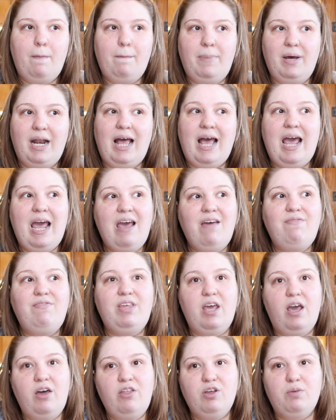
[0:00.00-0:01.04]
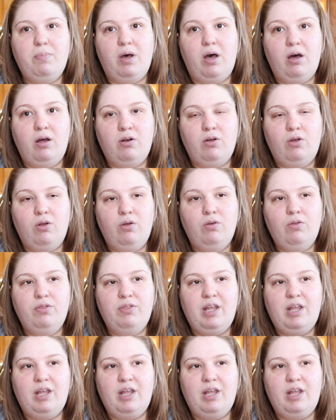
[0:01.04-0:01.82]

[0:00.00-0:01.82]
but I have the other bottle